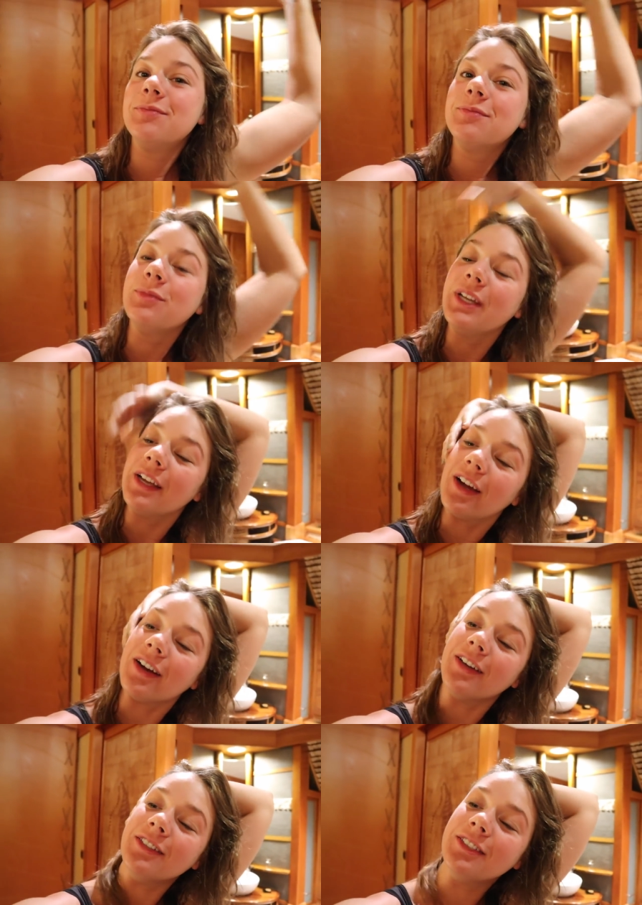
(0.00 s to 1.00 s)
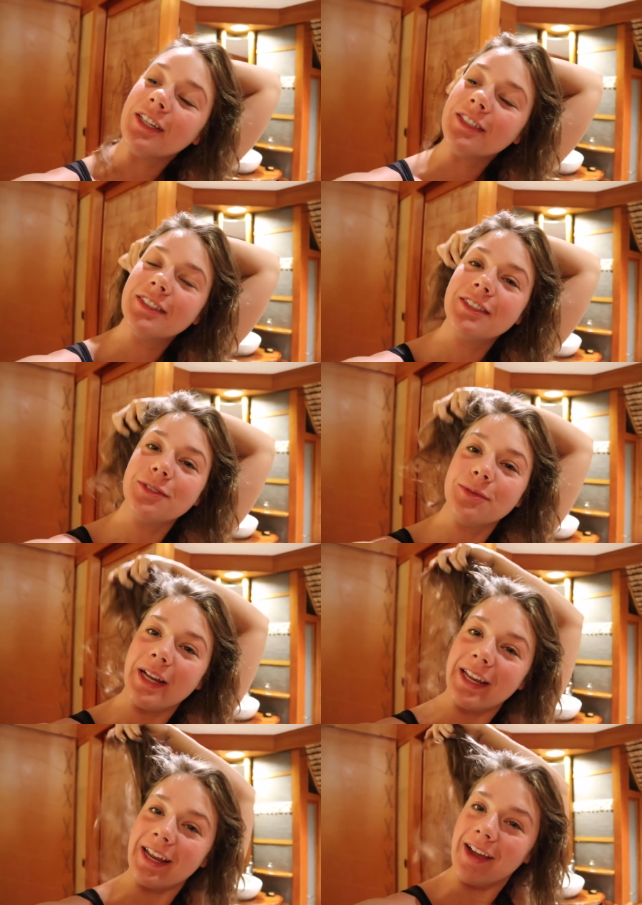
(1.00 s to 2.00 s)
We are just
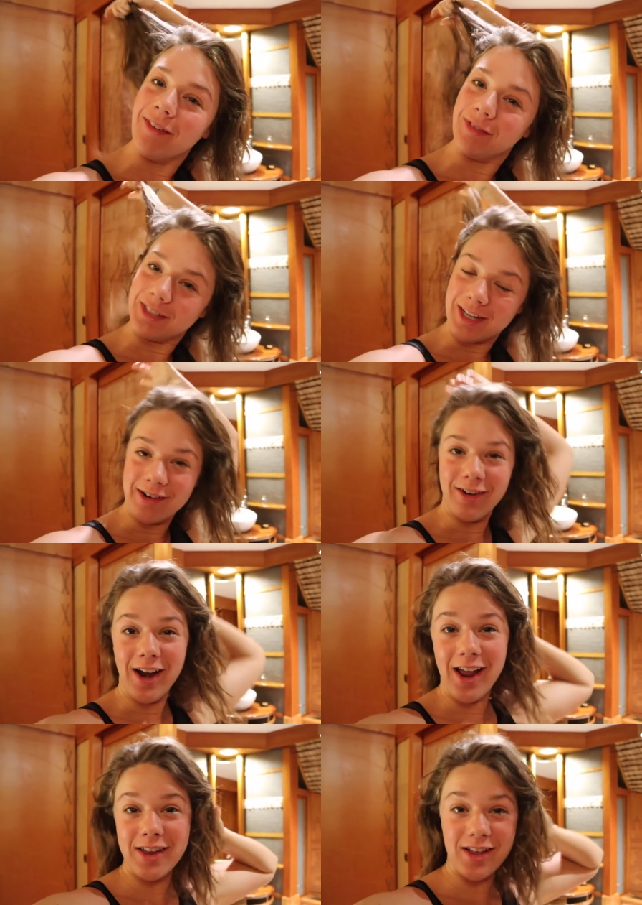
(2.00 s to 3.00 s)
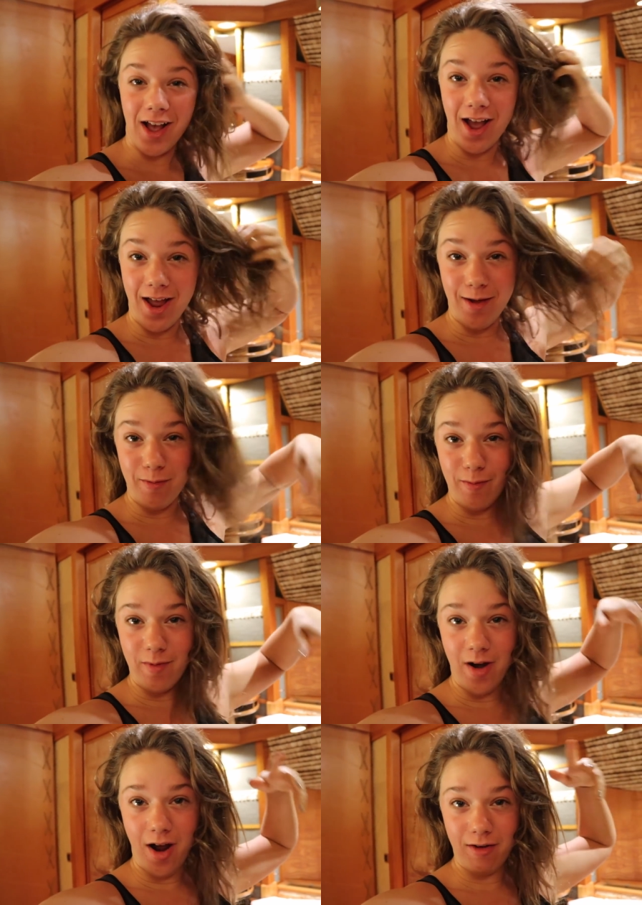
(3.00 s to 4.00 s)
waking up for sunrise. I
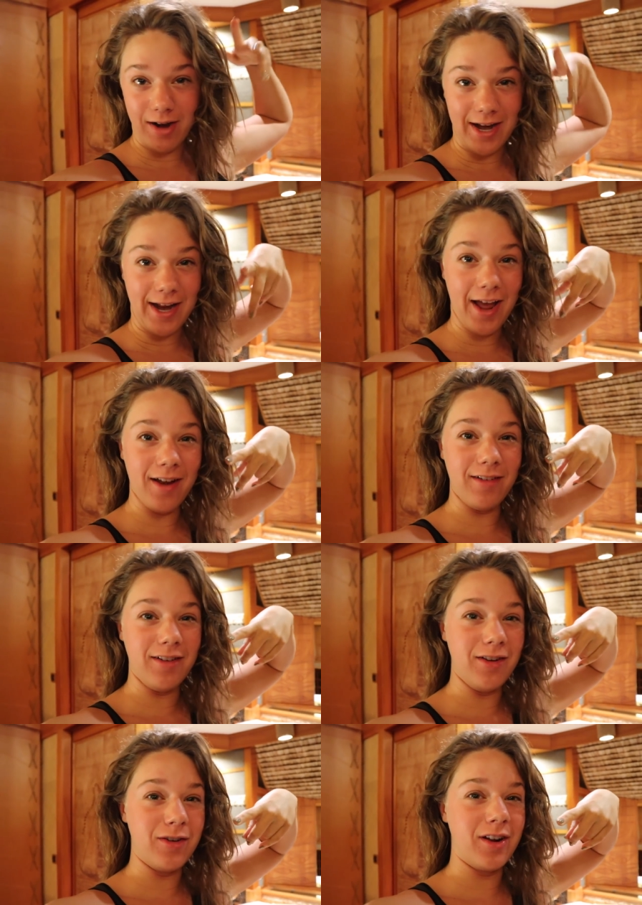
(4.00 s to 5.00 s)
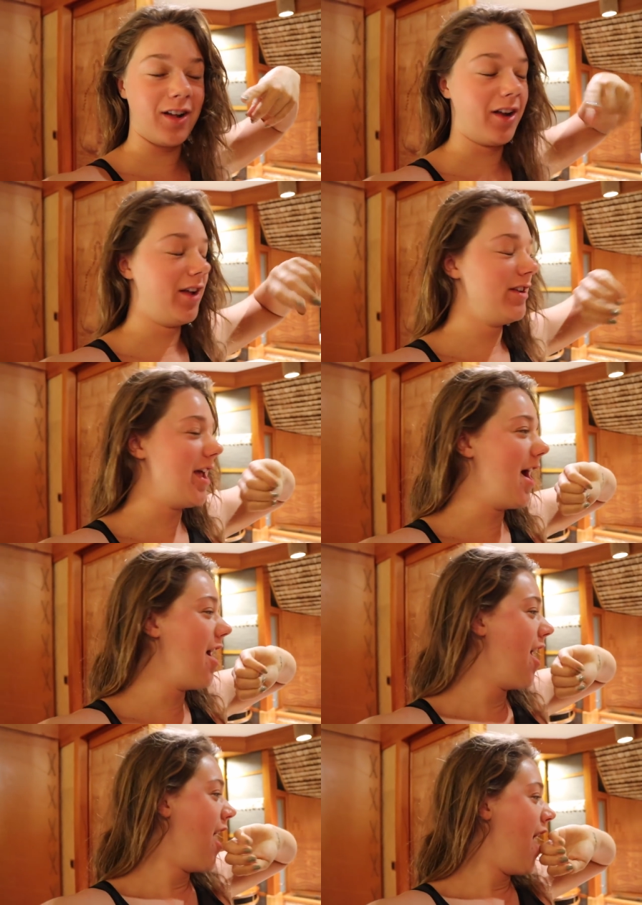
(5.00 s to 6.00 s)
am not ready yet, you can clearly
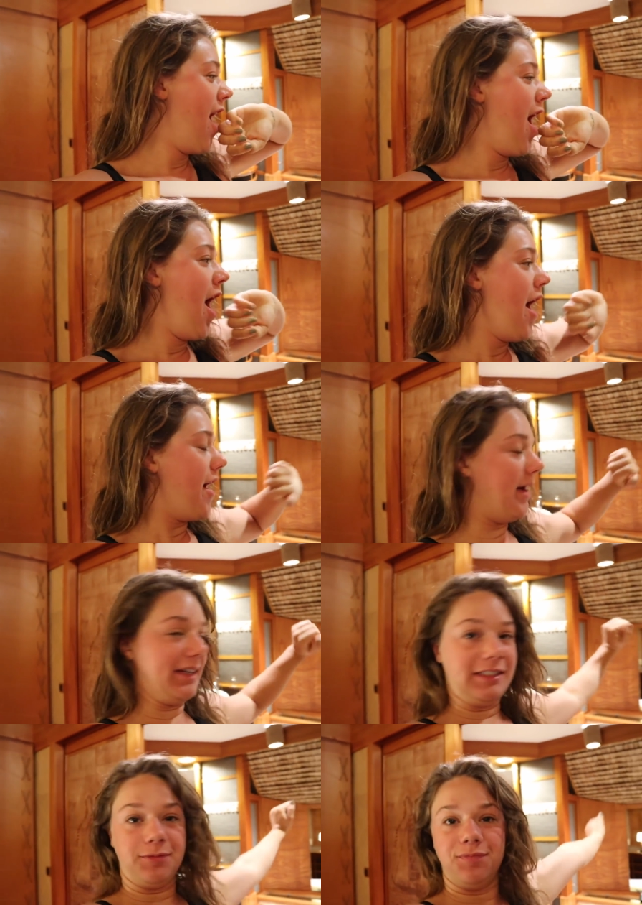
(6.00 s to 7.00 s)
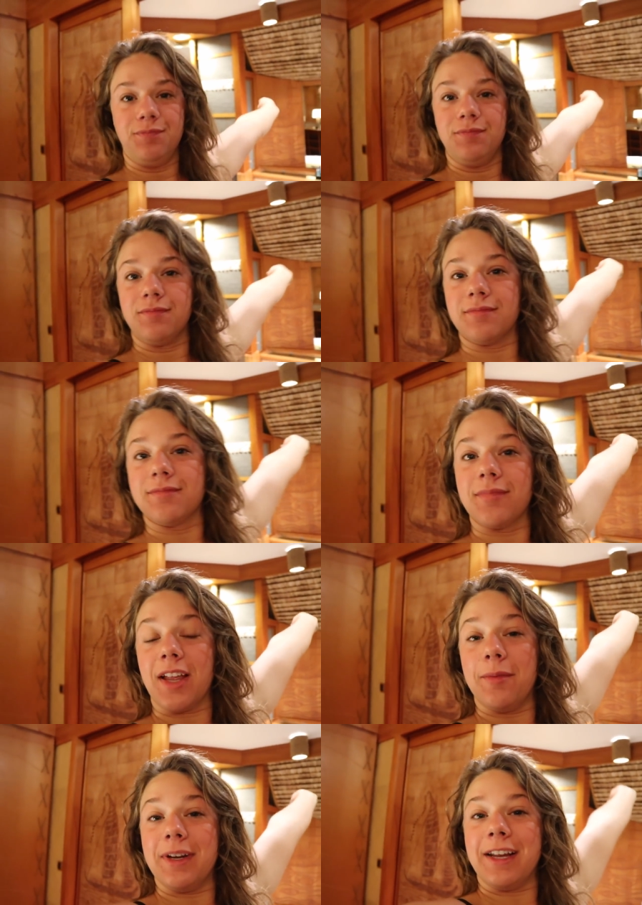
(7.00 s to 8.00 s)
tell. I'm
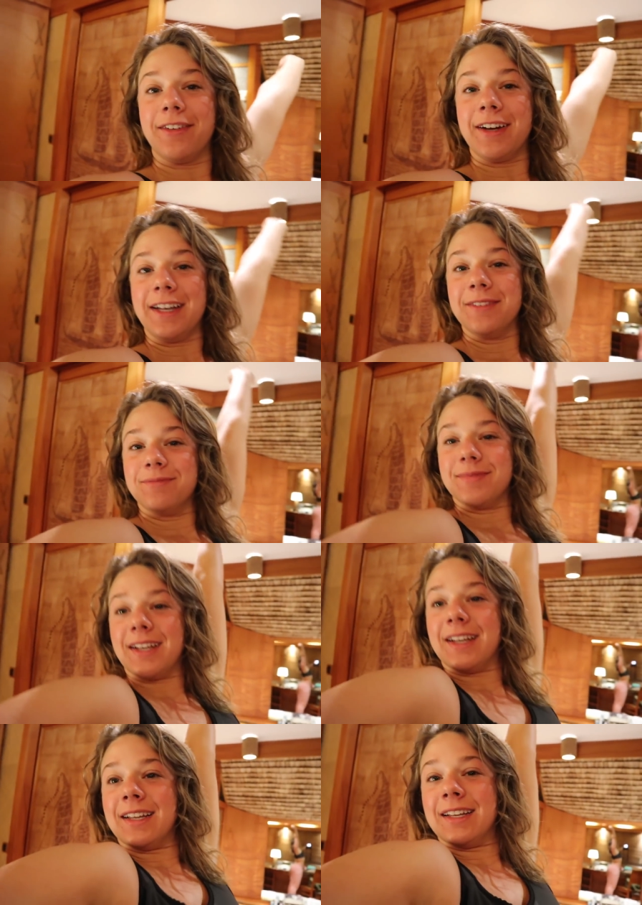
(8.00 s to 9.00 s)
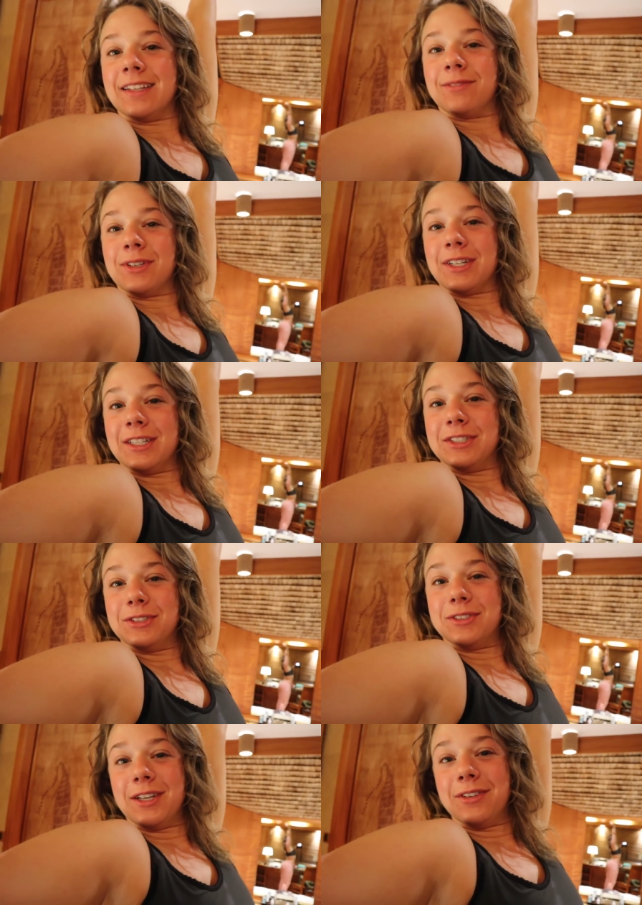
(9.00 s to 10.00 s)
gonna get ready and we're gonna
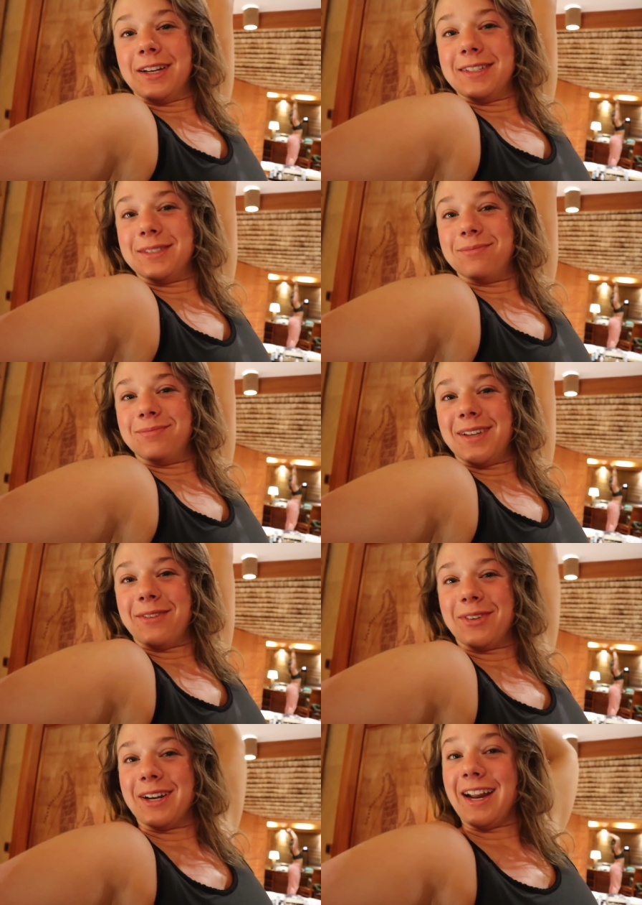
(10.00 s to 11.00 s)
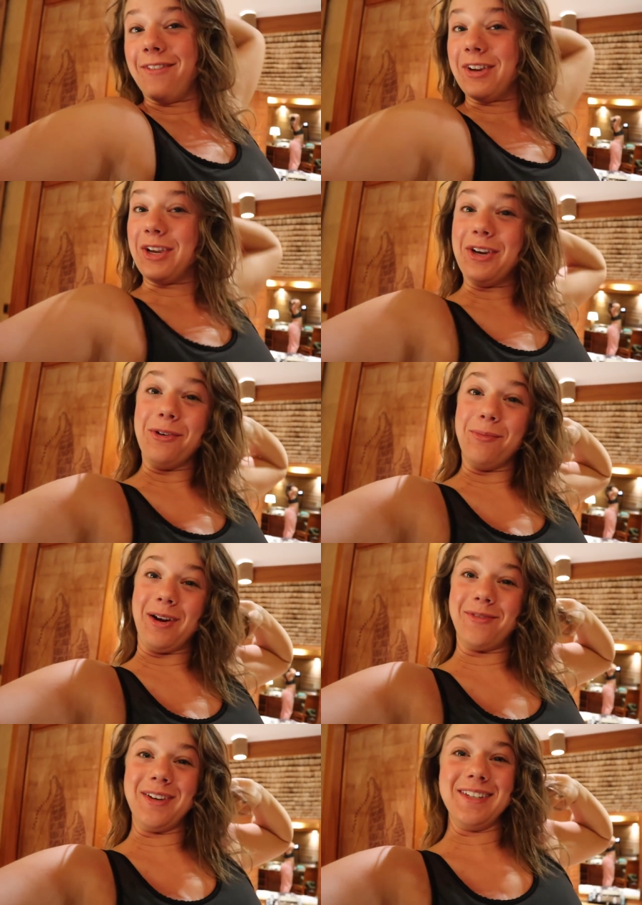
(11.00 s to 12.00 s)
shoot sunrise and we're gonna have a canoe
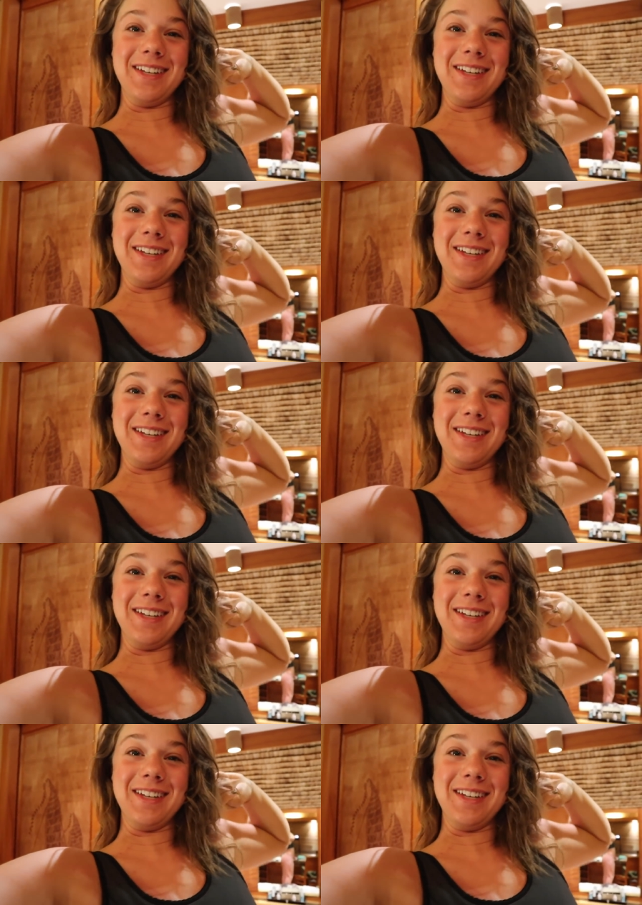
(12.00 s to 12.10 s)
breakfast.